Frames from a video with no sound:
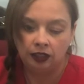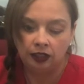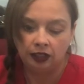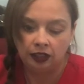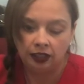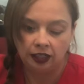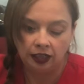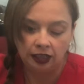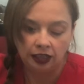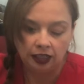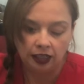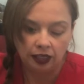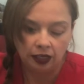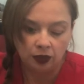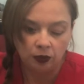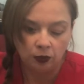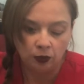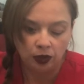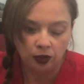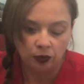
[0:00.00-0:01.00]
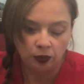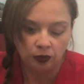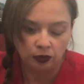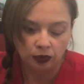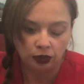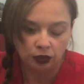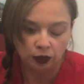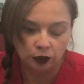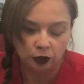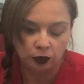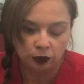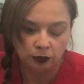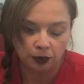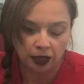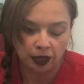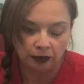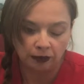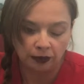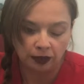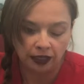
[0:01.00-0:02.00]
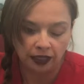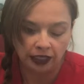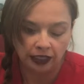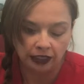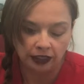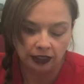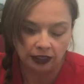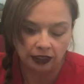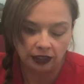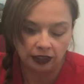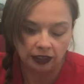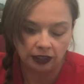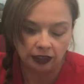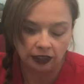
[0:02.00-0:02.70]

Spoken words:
And then we will use the pipettes.